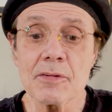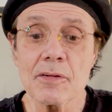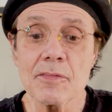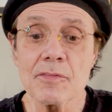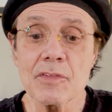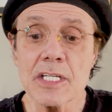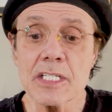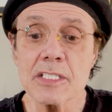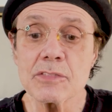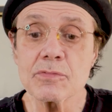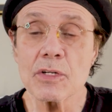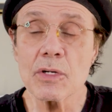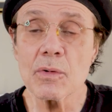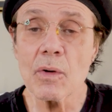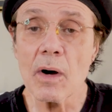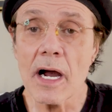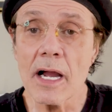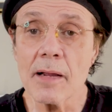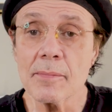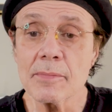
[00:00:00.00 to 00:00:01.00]
of these
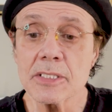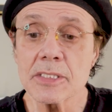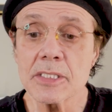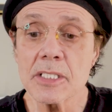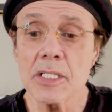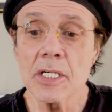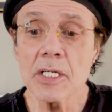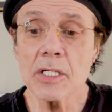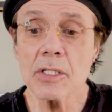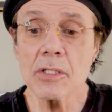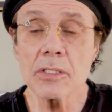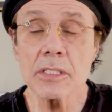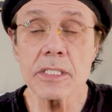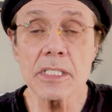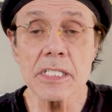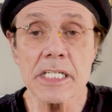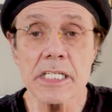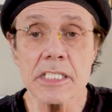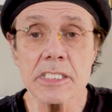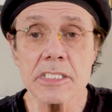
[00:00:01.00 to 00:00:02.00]
requirements could
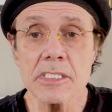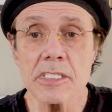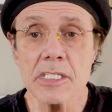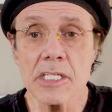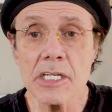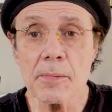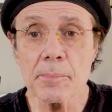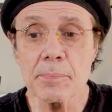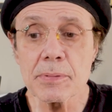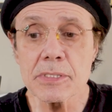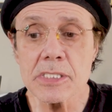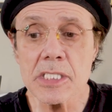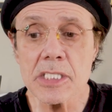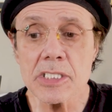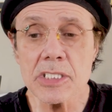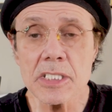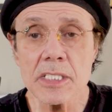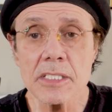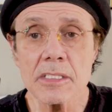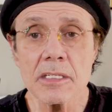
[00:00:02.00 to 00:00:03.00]
lead to the
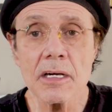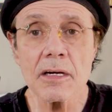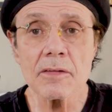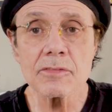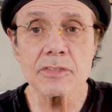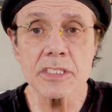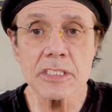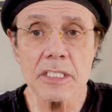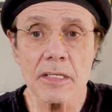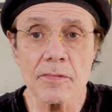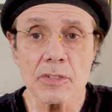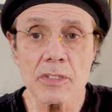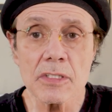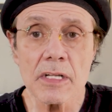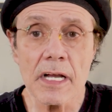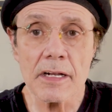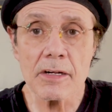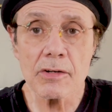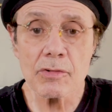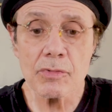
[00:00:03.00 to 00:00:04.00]
imposition of civil
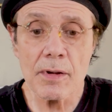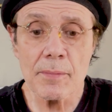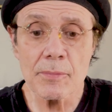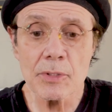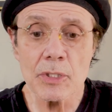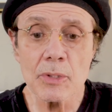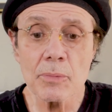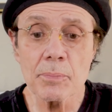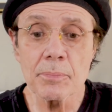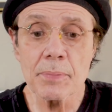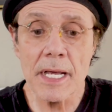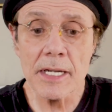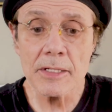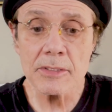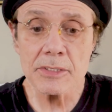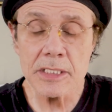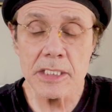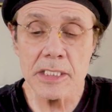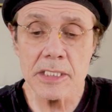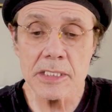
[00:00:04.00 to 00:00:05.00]
and criminal
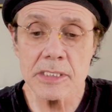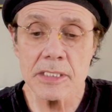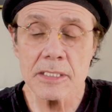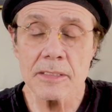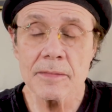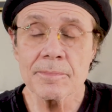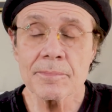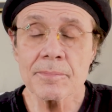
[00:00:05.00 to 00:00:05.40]
penalties.